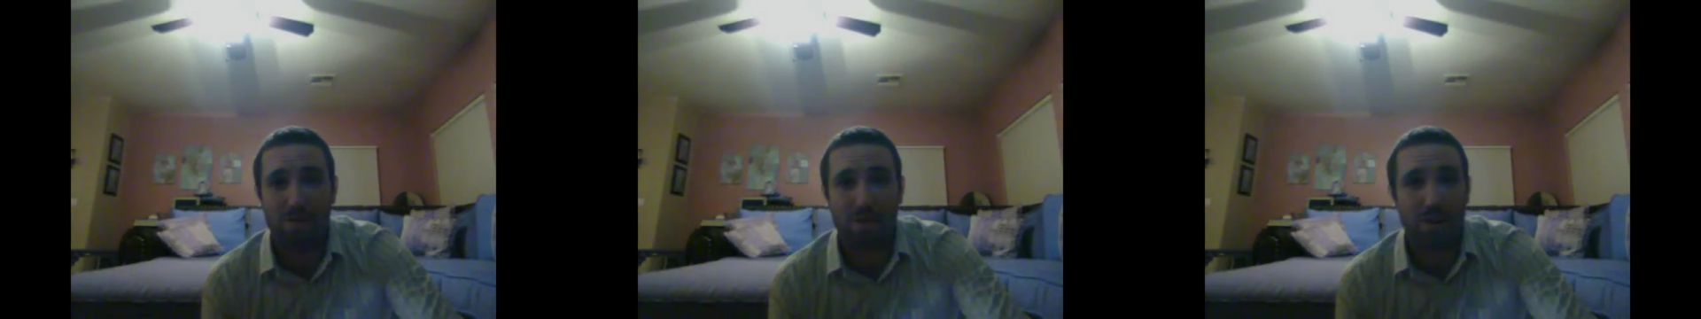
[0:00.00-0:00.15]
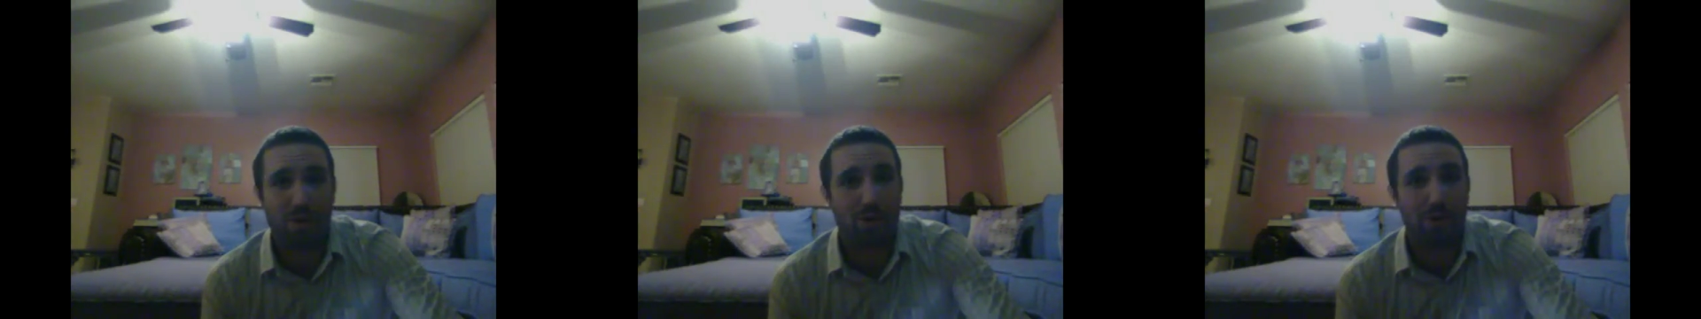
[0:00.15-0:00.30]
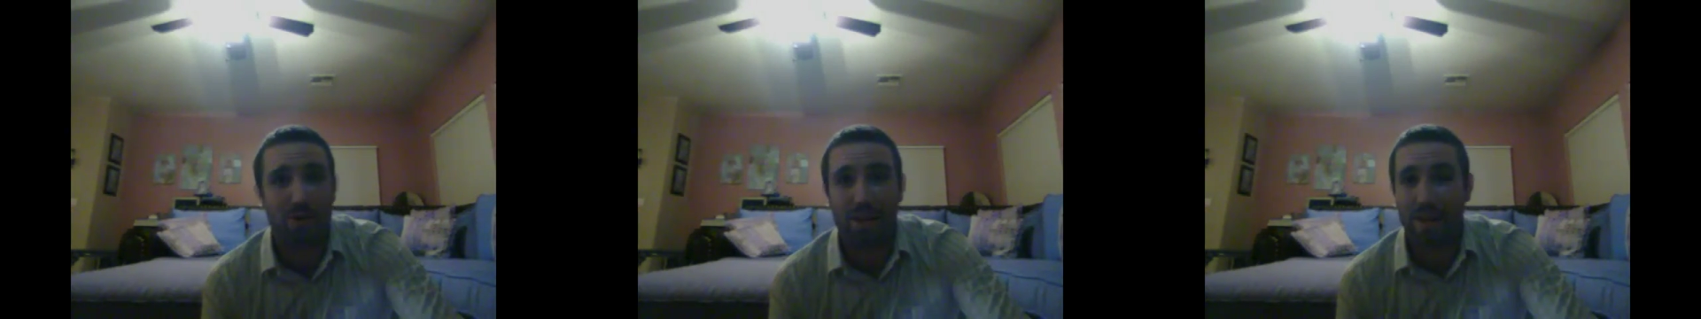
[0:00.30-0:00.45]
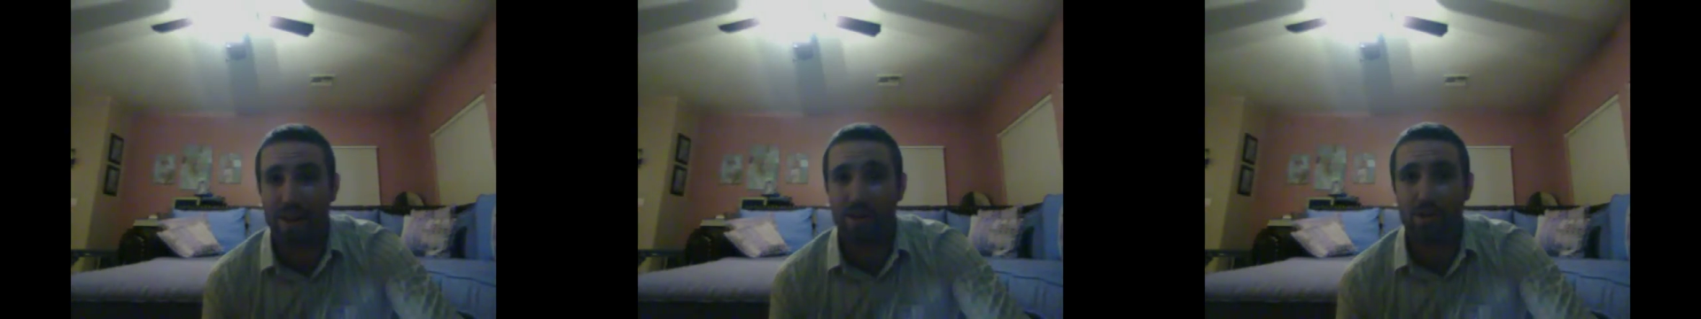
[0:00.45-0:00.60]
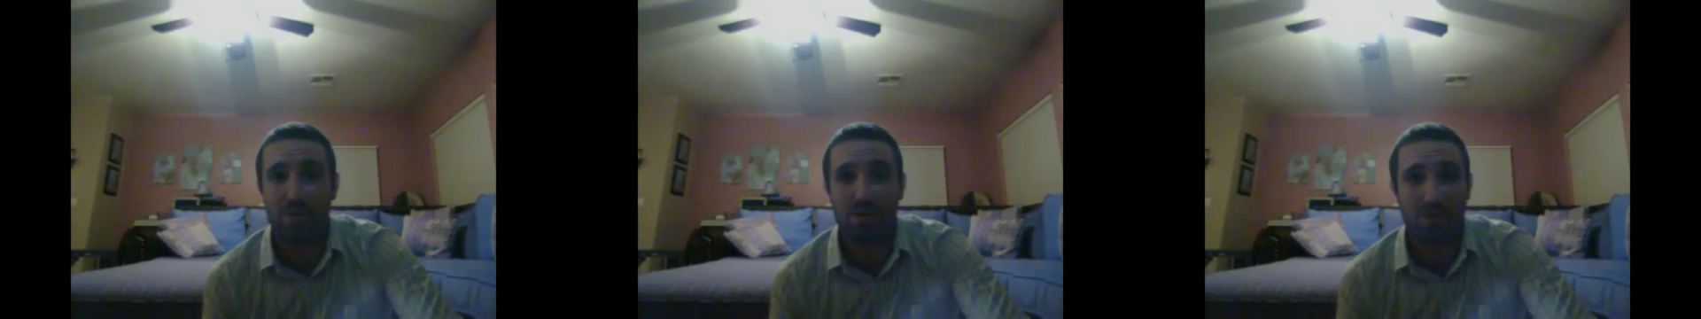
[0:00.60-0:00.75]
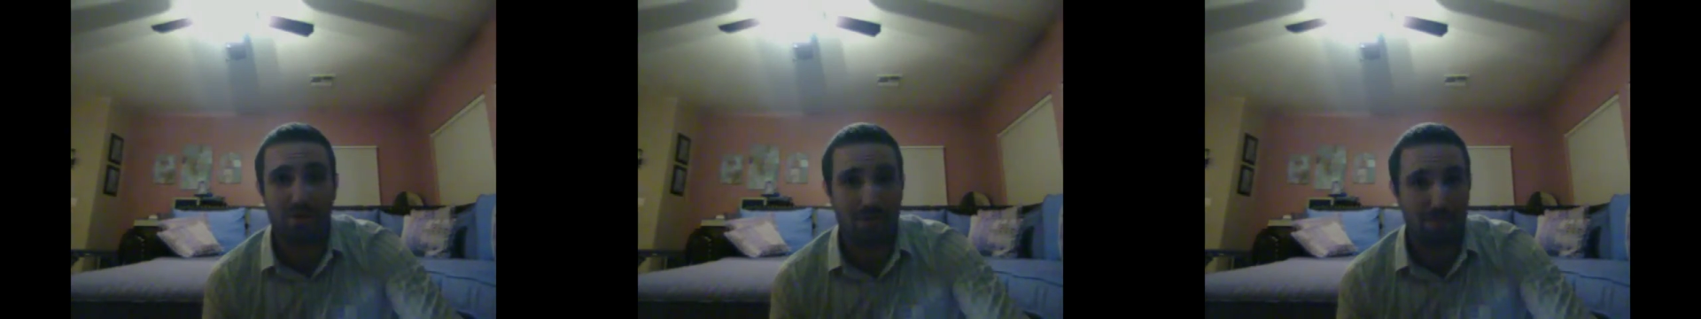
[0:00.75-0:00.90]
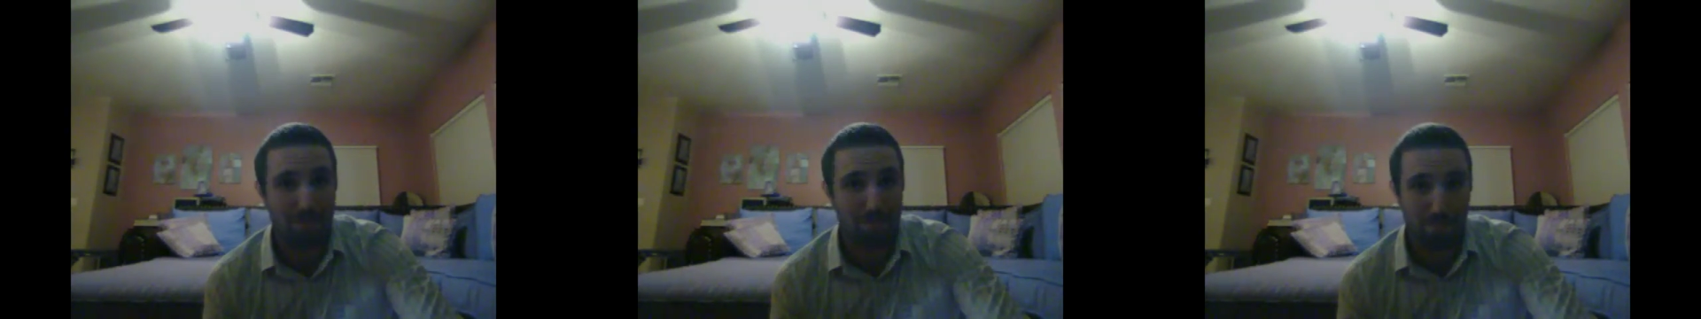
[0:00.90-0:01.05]
adventure
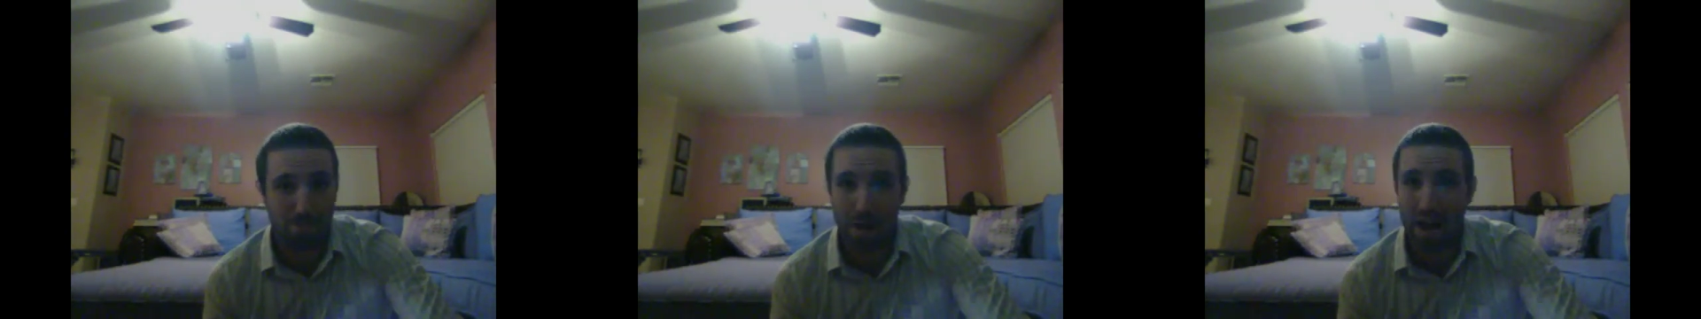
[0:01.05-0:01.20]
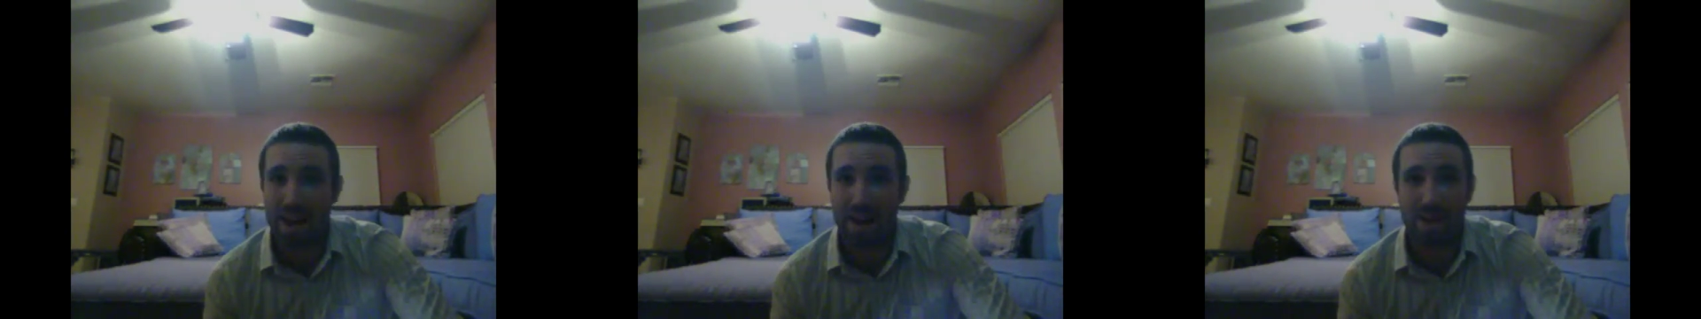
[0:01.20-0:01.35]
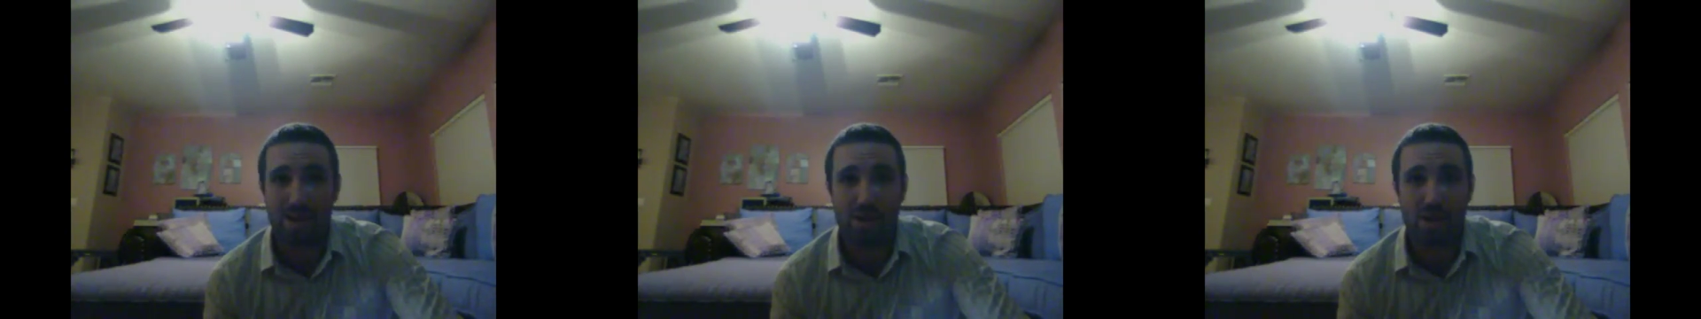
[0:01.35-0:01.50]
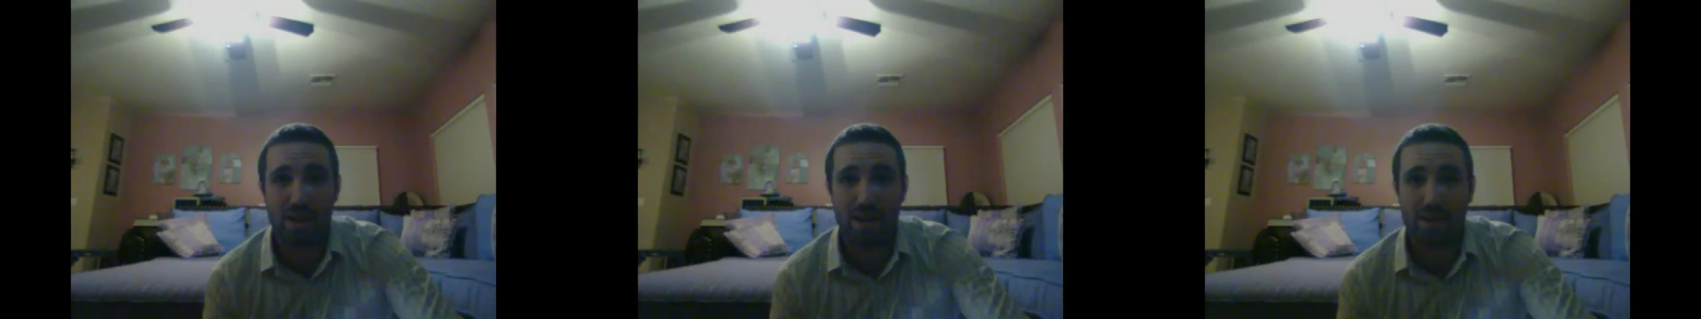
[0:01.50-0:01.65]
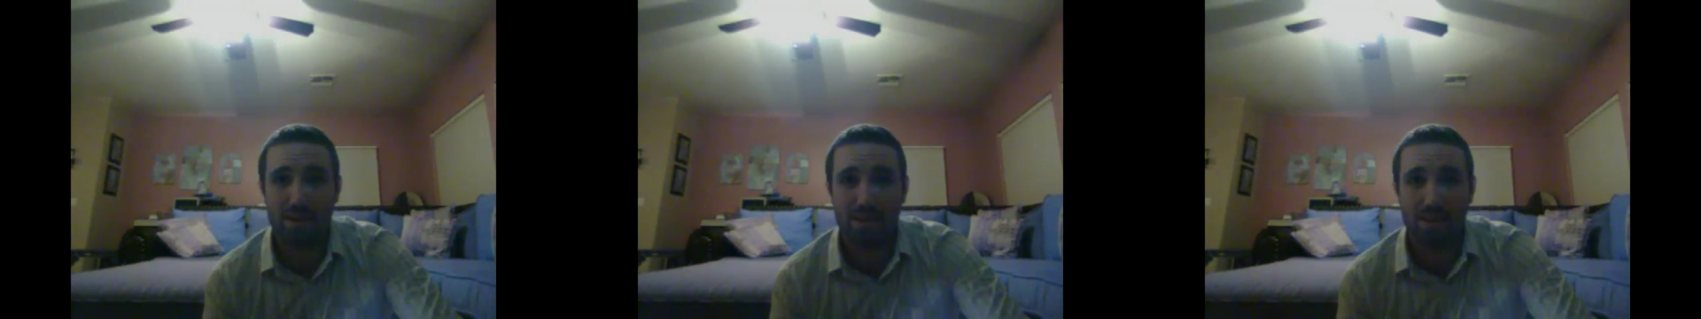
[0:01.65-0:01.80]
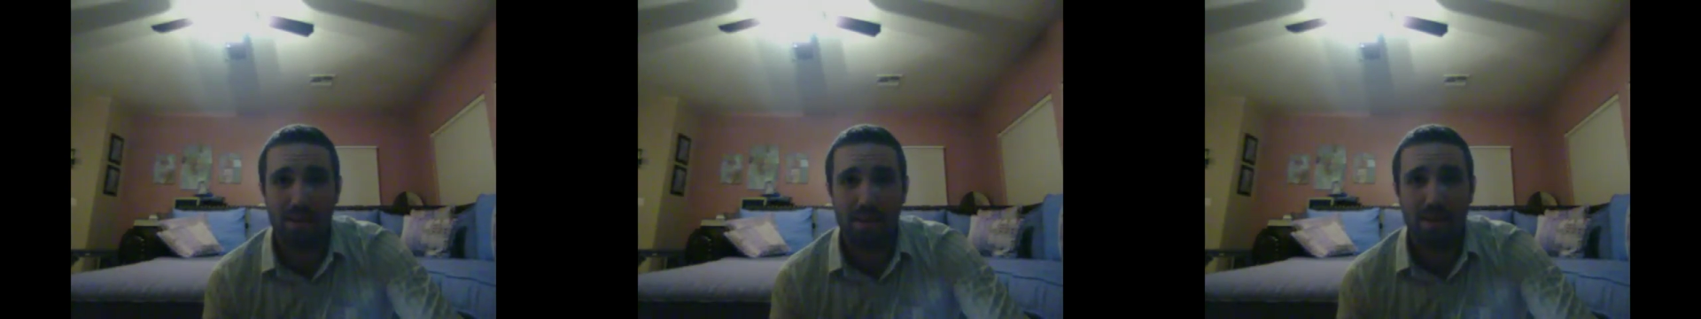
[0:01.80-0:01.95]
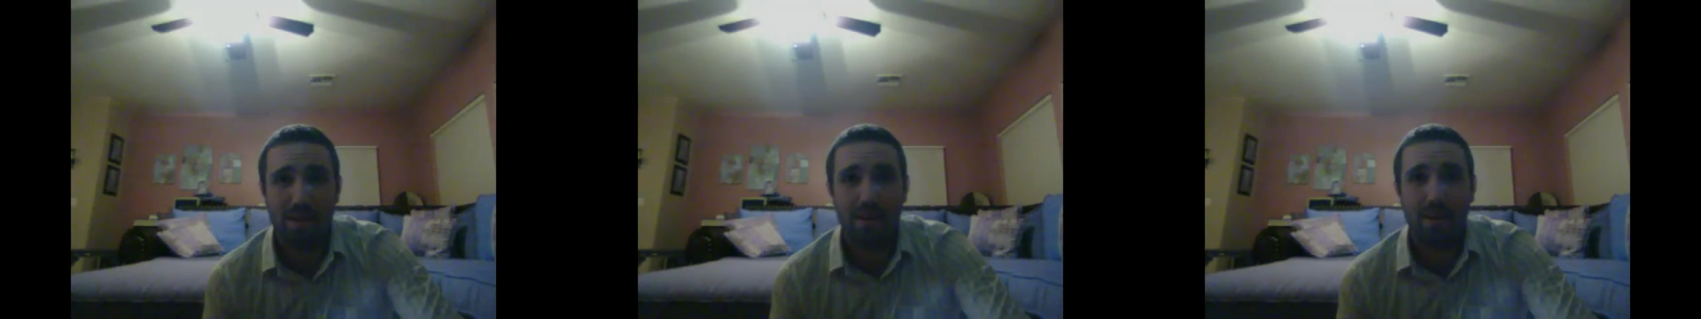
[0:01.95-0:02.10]
tales of MyIGN